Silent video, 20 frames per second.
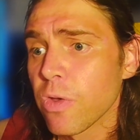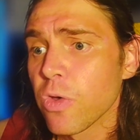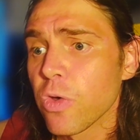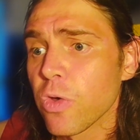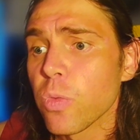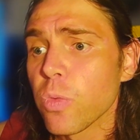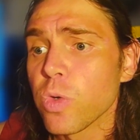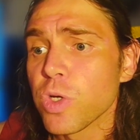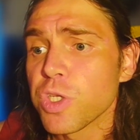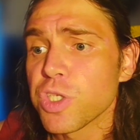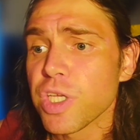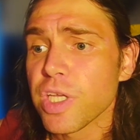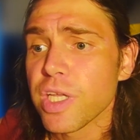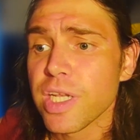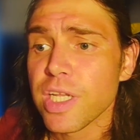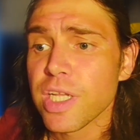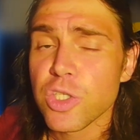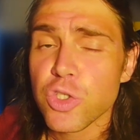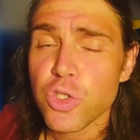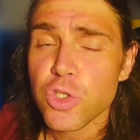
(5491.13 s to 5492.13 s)
which then
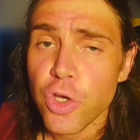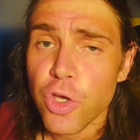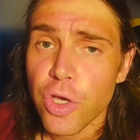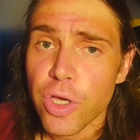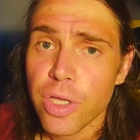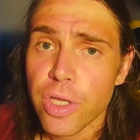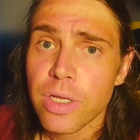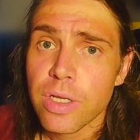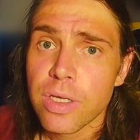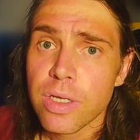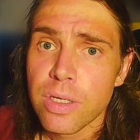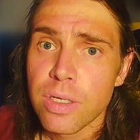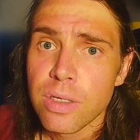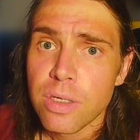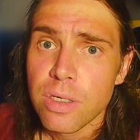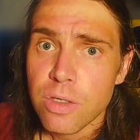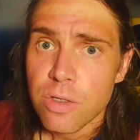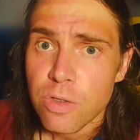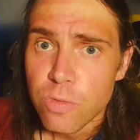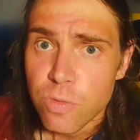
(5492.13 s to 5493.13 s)
in turn
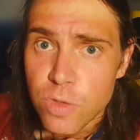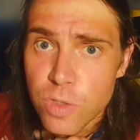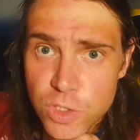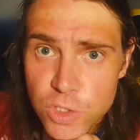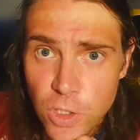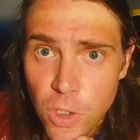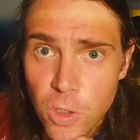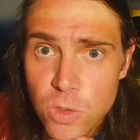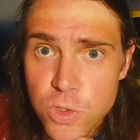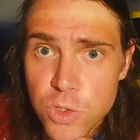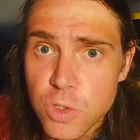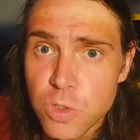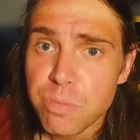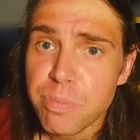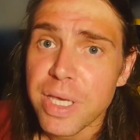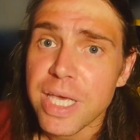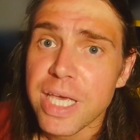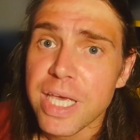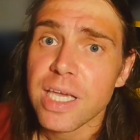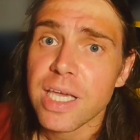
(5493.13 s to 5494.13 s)
results to
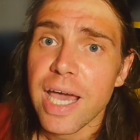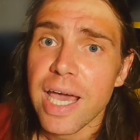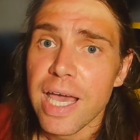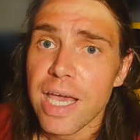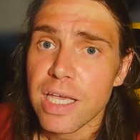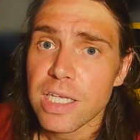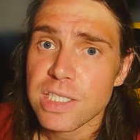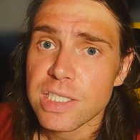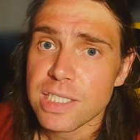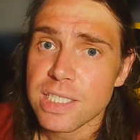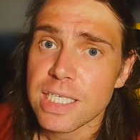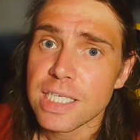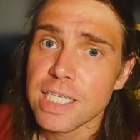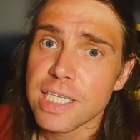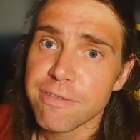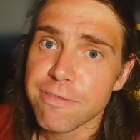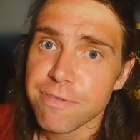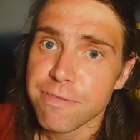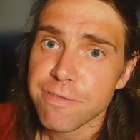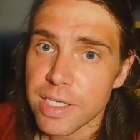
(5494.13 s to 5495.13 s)
being a
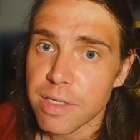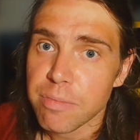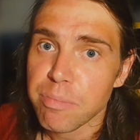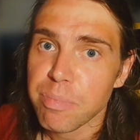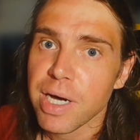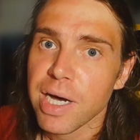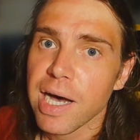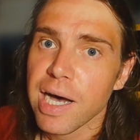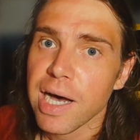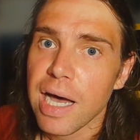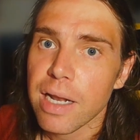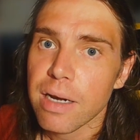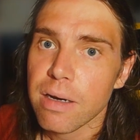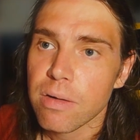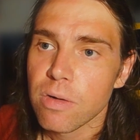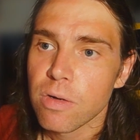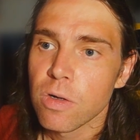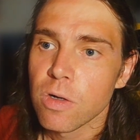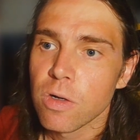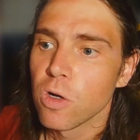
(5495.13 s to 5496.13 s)
significant part
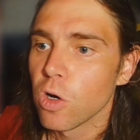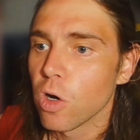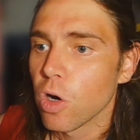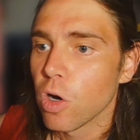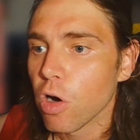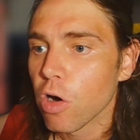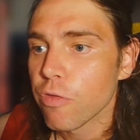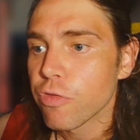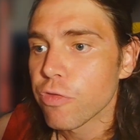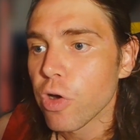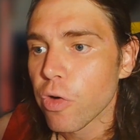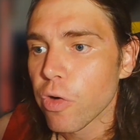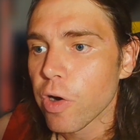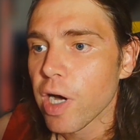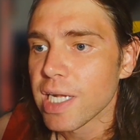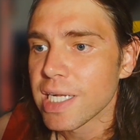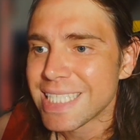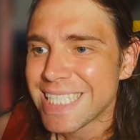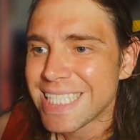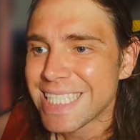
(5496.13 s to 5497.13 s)
of your
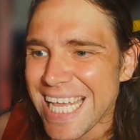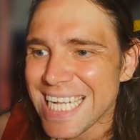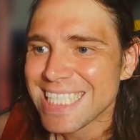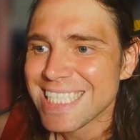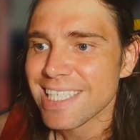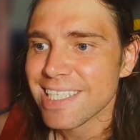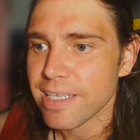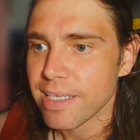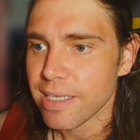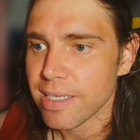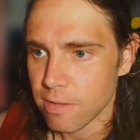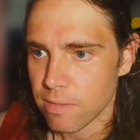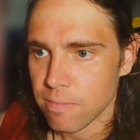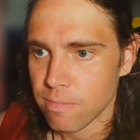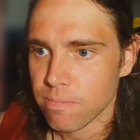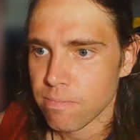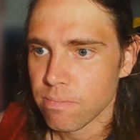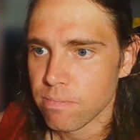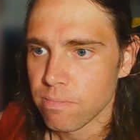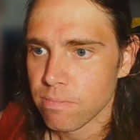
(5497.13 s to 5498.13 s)
identity
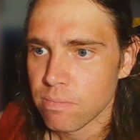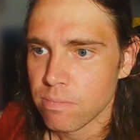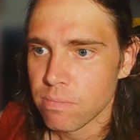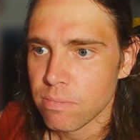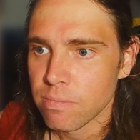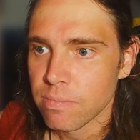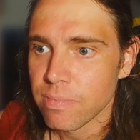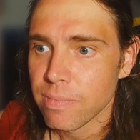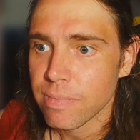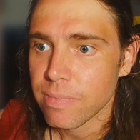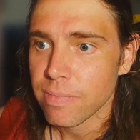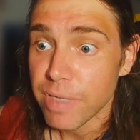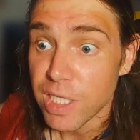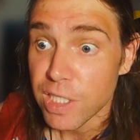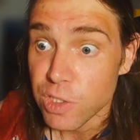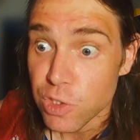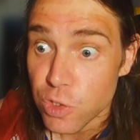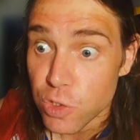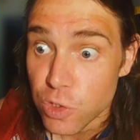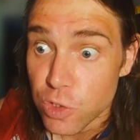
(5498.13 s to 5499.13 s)

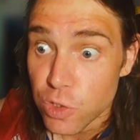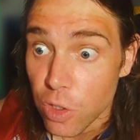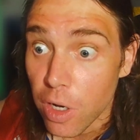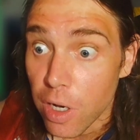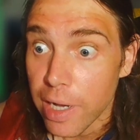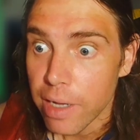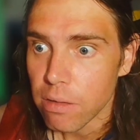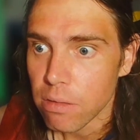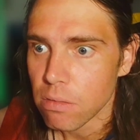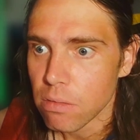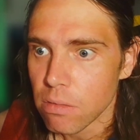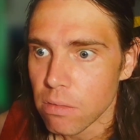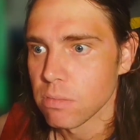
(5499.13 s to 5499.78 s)
and style.